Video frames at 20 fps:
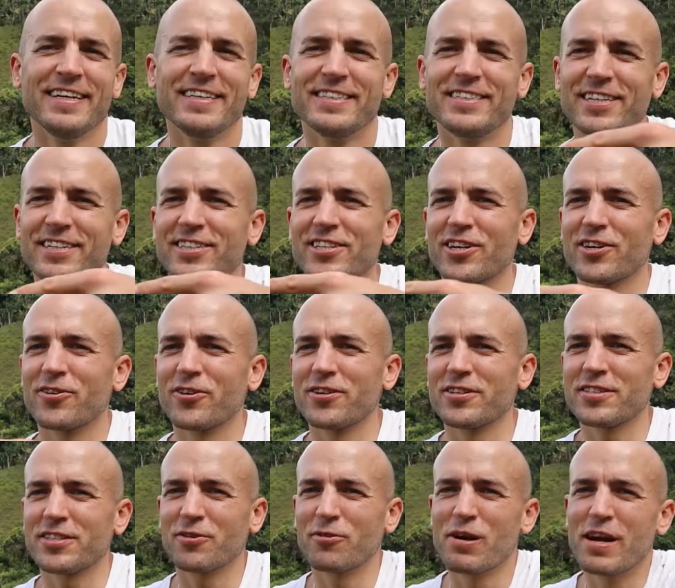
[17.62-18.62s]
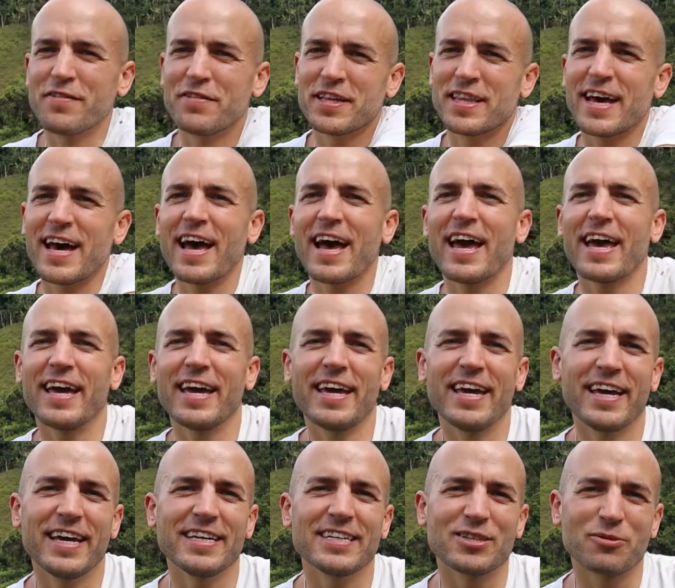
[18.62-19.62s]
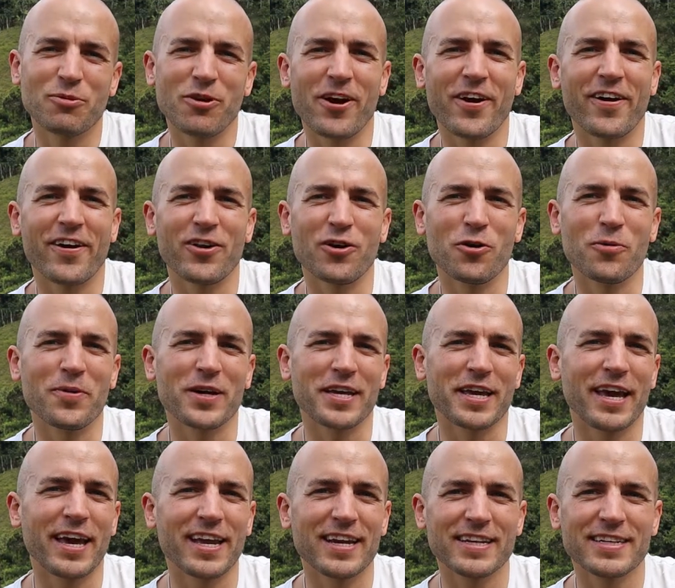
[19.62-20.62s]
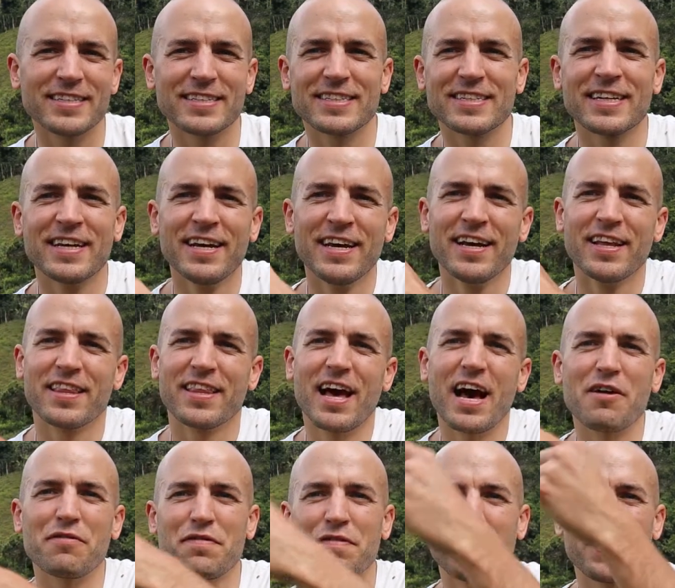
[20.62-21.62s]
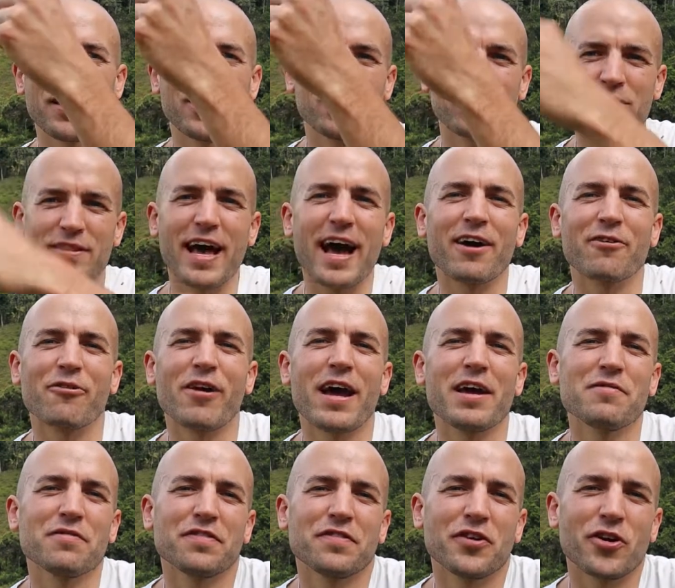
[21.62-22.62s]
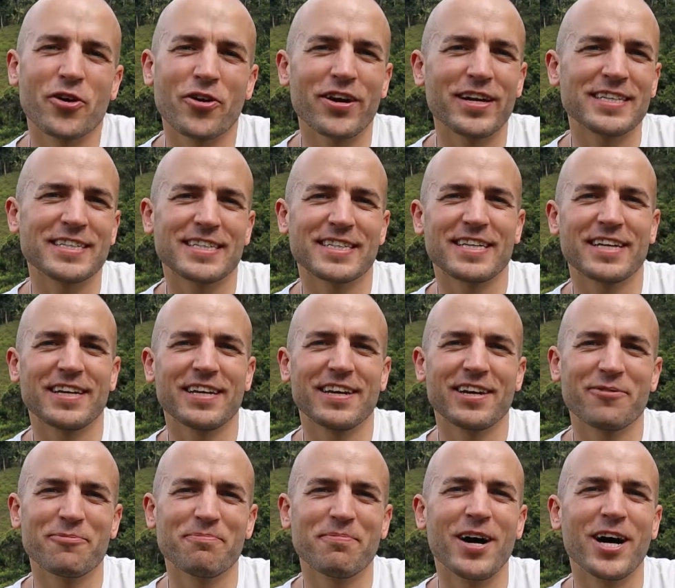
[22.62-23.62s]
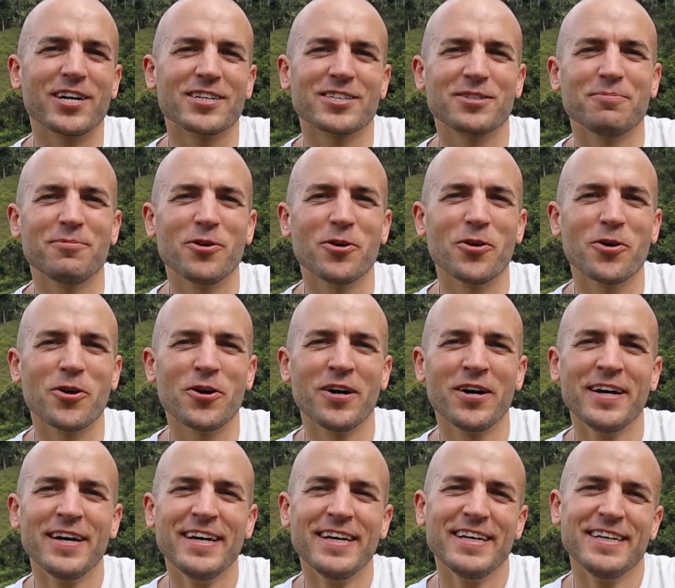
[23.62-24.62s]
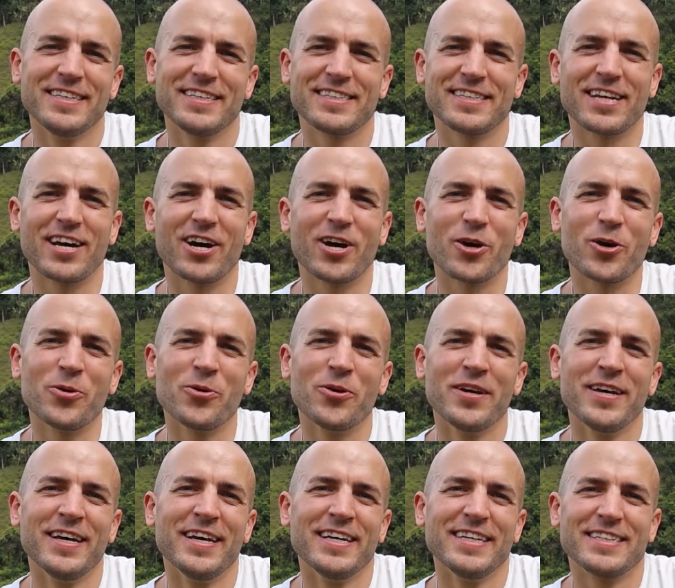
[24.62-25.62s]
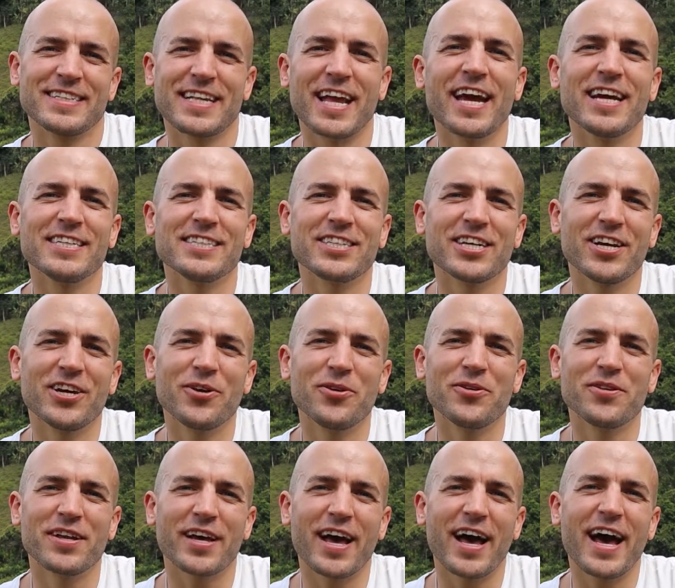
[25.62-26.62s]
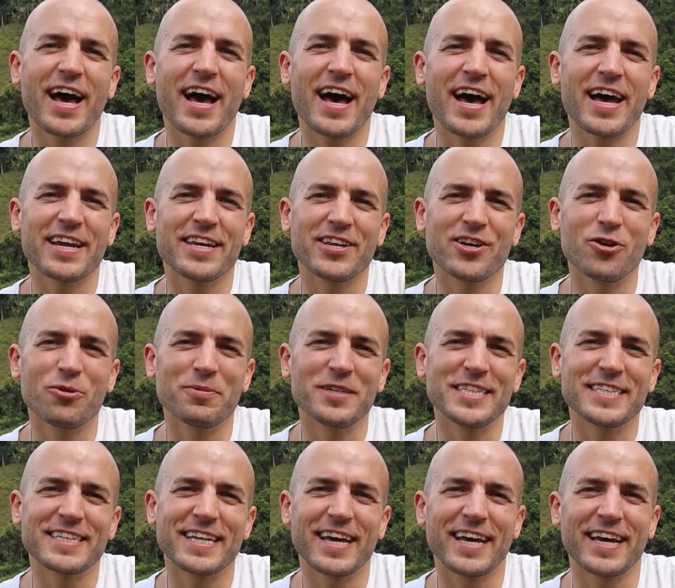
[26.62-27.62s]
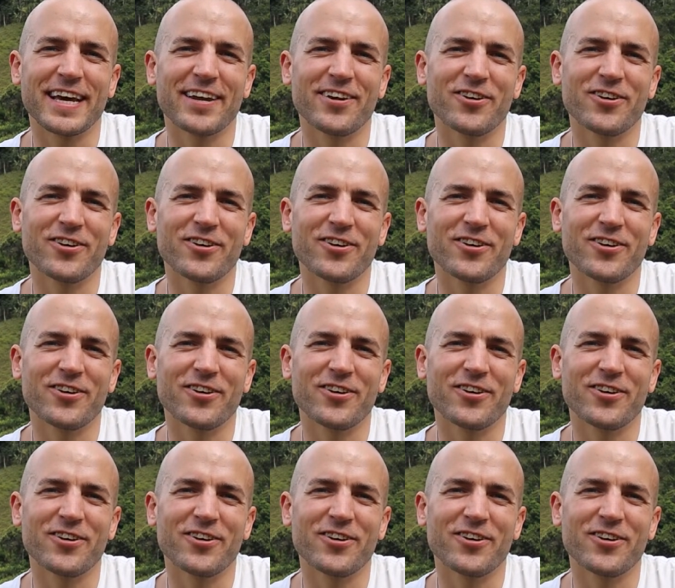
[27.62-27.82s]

Just across the river there is where it all begins, that field, that rainforest and much more. So stay tuned and you'll be seeing it